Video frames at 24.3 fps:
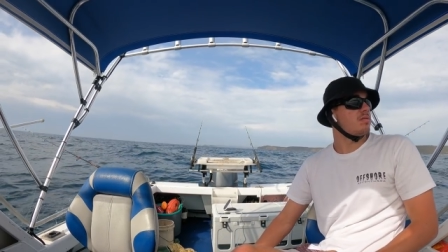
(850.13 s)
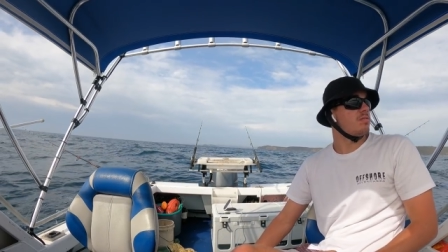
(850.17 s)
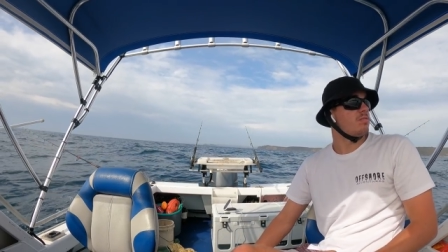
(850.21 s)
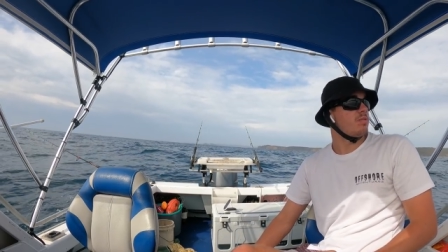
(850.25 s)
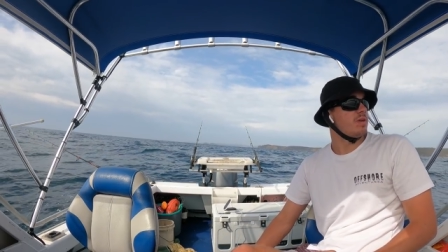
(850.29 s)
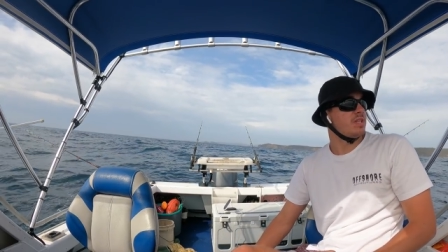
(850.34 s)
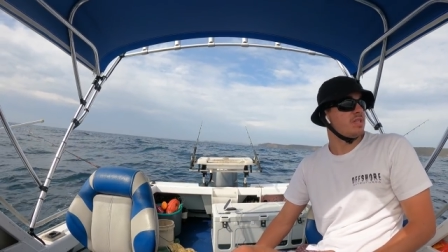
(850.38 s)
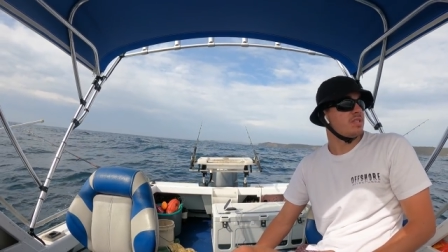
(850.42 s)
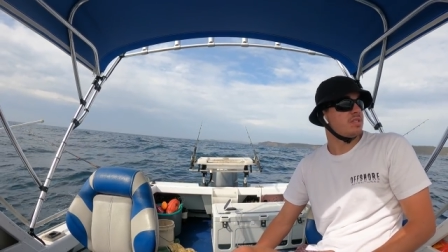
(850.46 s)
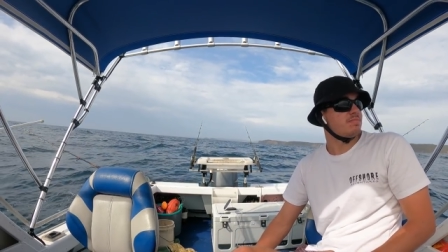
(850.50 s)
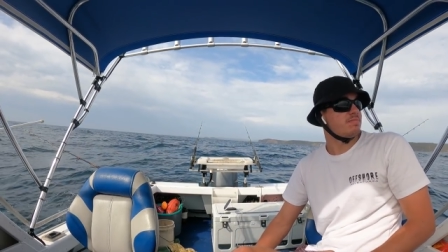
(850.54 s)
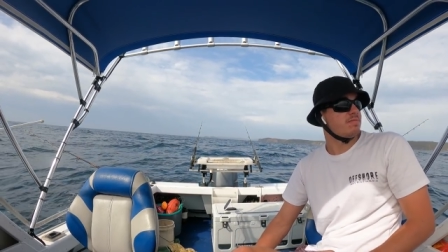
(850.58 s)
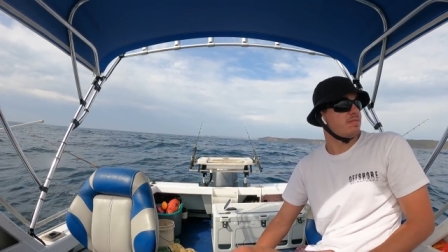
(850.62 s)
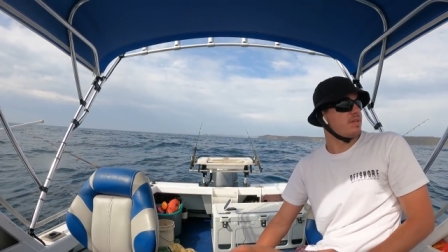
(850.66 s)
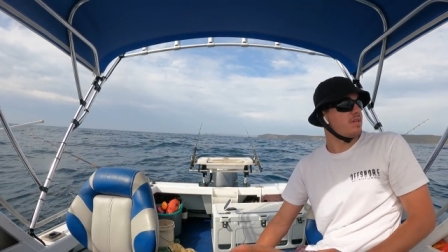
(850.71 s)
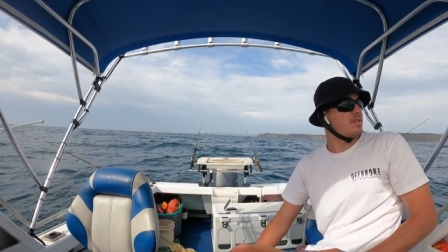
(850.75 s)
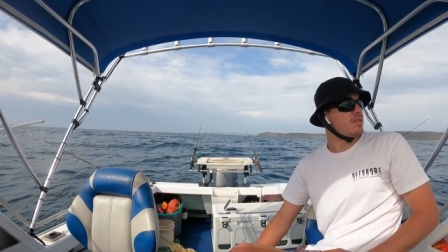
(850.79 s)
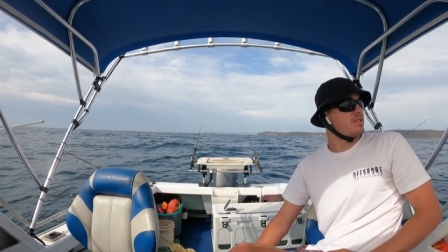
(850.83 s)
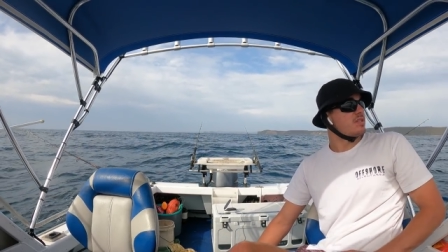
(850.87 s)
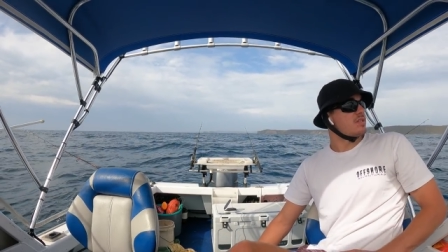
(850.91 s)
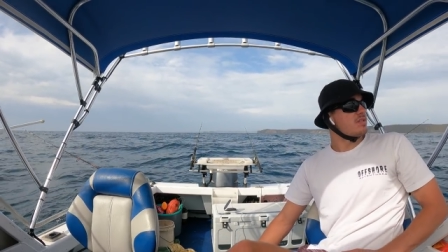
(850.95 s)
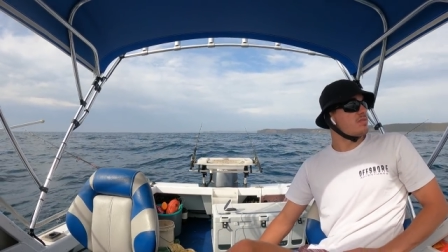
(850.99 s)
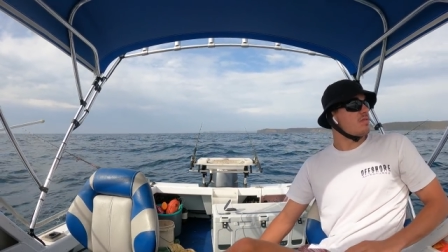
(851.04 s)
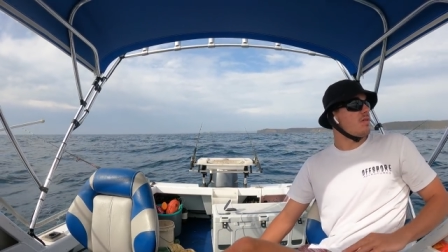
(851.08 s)
the wind's
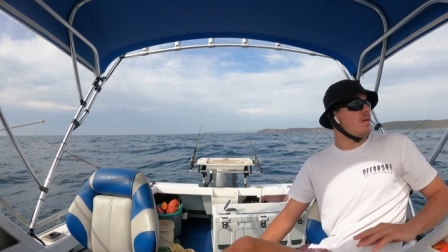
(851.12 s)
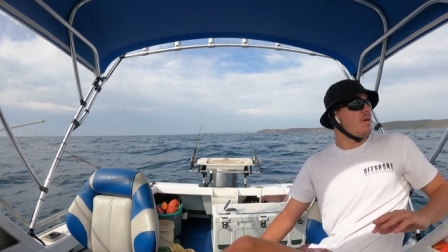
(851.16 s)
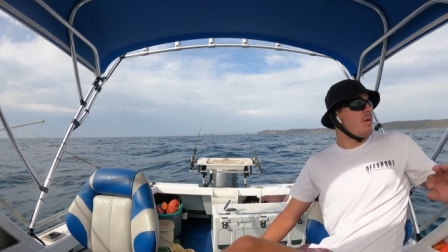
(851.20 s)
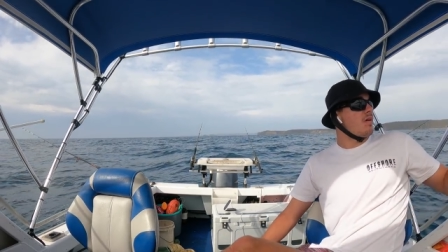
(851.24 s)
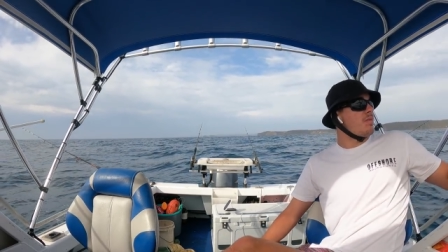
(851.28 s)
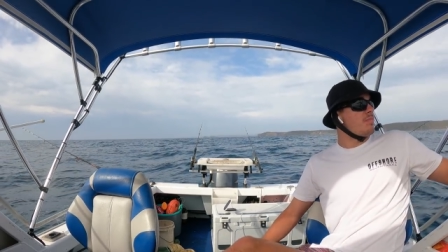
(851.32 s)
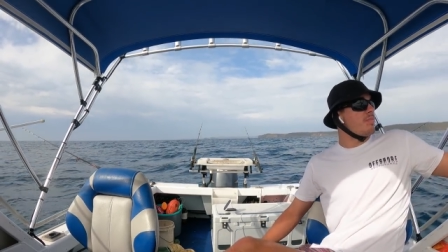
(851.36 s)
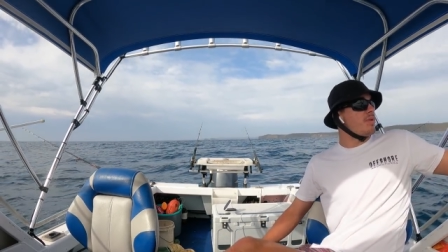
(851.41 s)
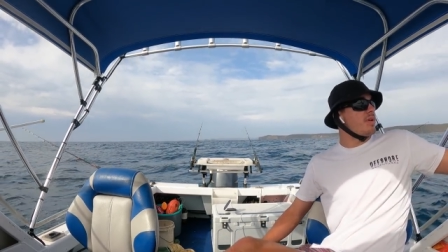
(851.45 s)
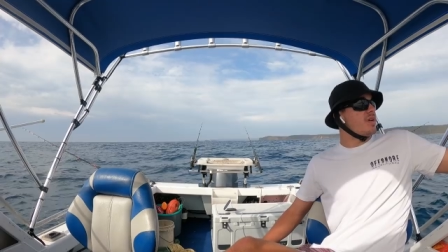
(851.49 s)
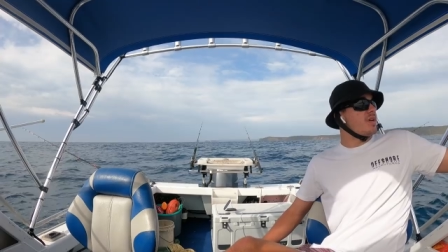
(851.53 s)
pretty strong,